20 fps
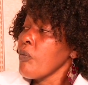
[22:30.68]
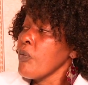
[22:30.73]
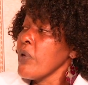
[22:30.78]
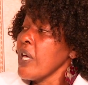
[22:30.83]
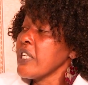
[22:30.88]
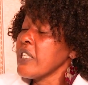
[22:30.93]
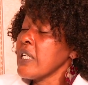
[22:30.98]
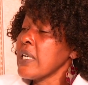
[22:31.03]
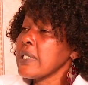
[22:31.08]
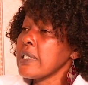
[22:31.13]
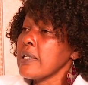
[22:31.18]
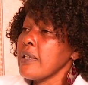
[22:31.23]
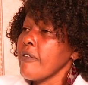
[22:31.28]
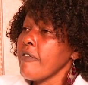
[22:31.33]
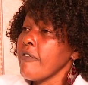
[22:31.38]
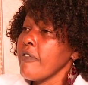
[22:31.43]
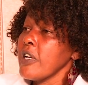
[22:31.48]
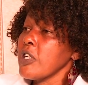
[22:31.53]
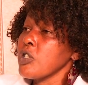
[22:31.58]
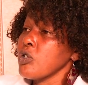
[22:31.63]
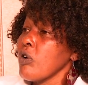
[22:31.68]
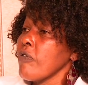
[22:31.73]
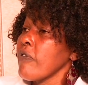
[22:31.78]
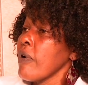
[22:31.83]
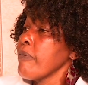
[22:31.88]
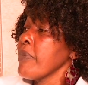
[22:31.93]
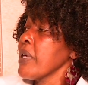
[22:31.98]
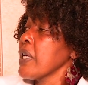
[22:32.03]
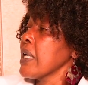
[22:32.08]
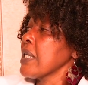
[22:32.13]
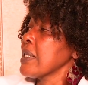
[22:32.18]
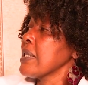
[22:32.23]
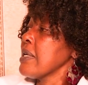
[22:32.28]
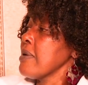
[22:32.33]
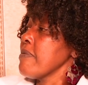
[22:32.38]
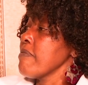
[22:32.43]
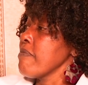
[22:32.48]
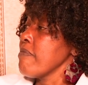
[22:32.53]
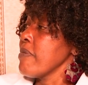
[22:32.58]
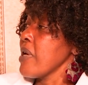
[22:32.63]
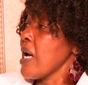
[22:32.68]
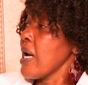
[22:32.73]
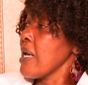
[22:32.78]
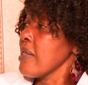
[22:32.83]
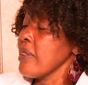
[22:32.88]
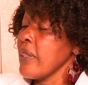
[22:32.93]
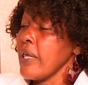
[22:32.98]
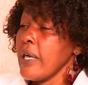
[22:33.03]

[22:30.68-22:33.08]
we are just the face of a bigger team behind